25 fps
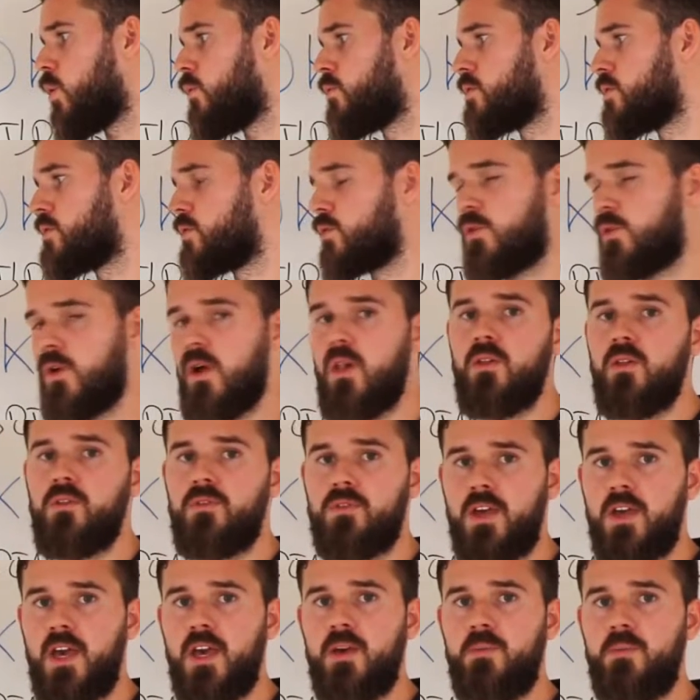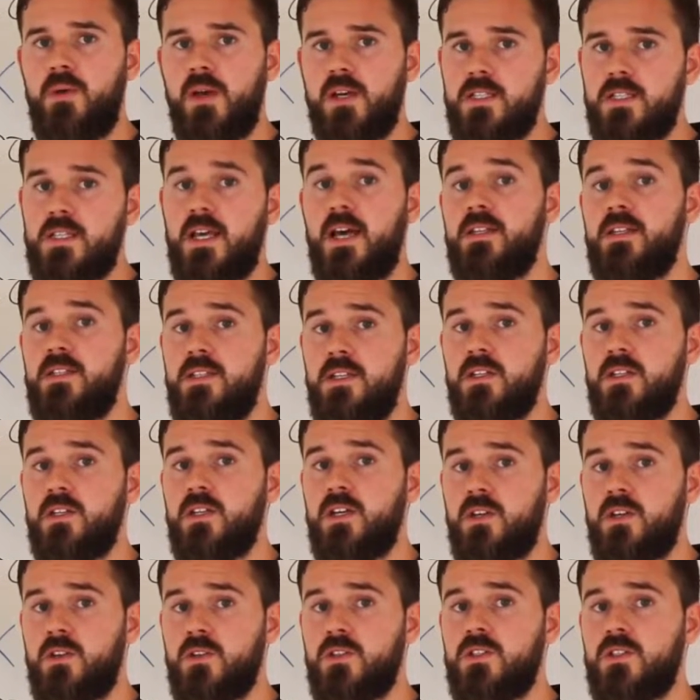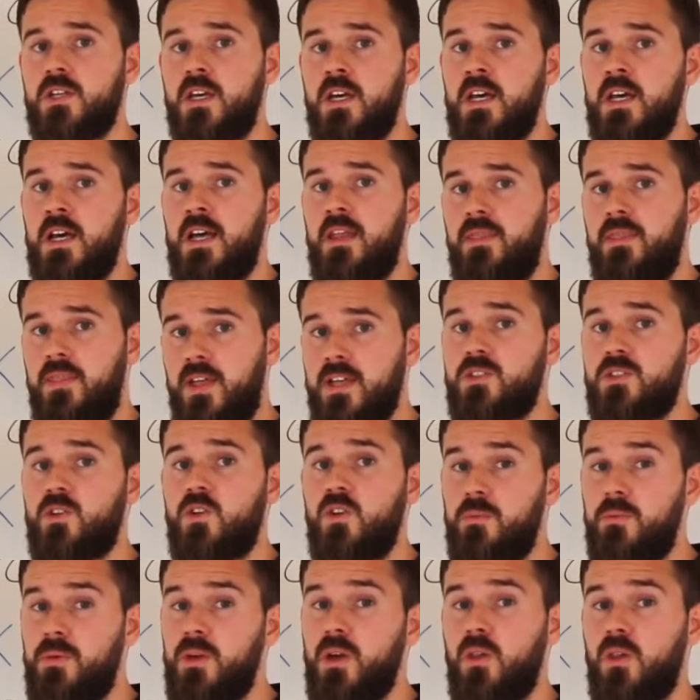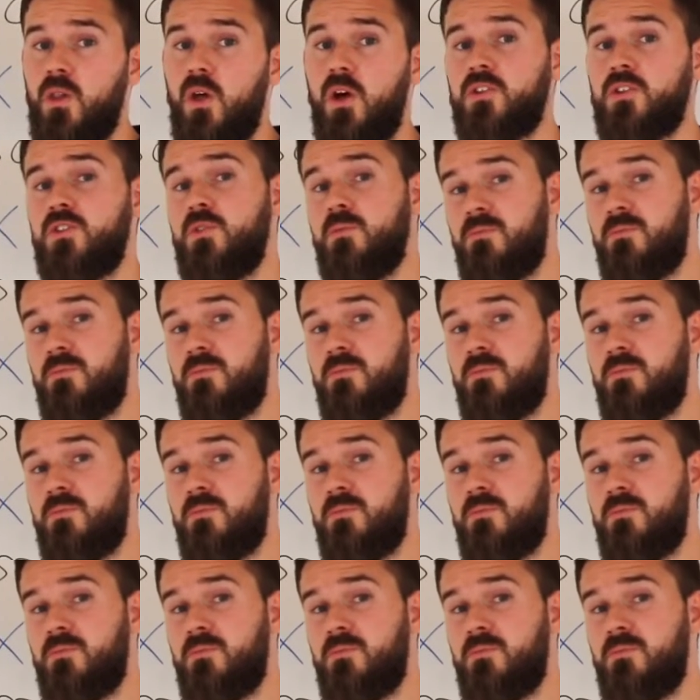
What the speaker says: over 12 KPIs ideally, because that's going to be a lot.